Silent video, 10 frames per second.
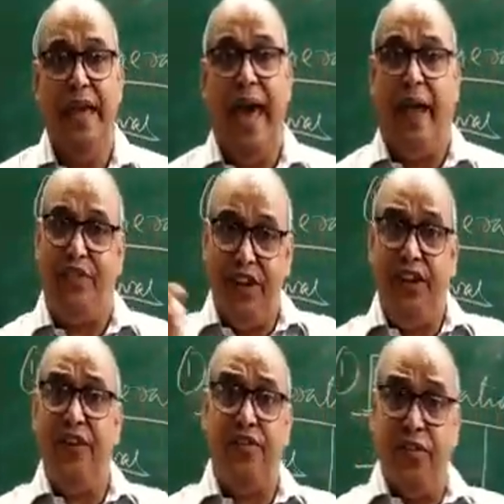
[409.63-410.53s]
And
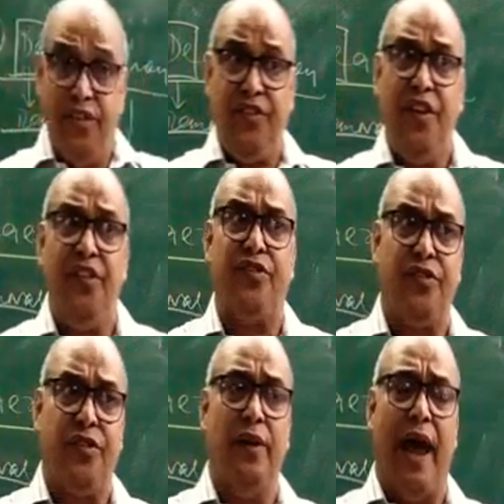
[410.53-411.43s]
this
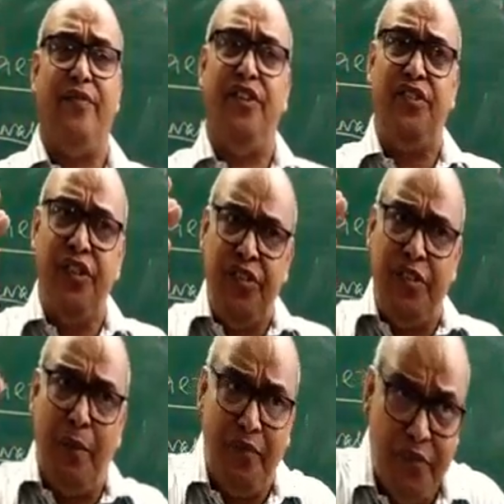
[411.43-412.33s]
is
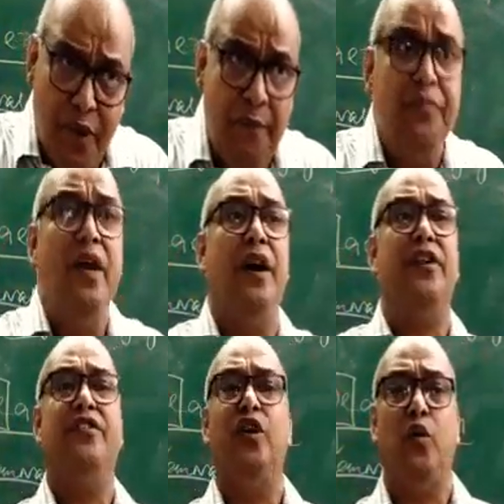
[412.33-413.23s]
the
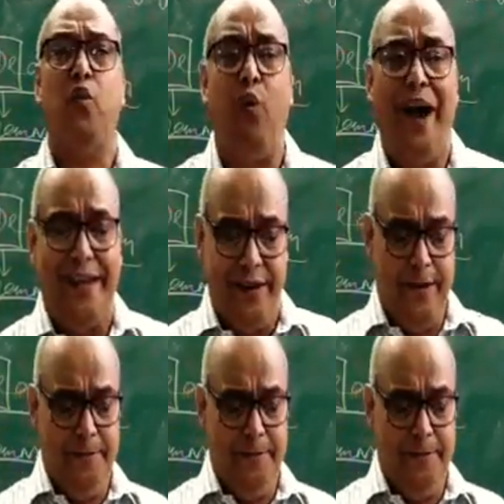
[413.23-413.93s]
reason why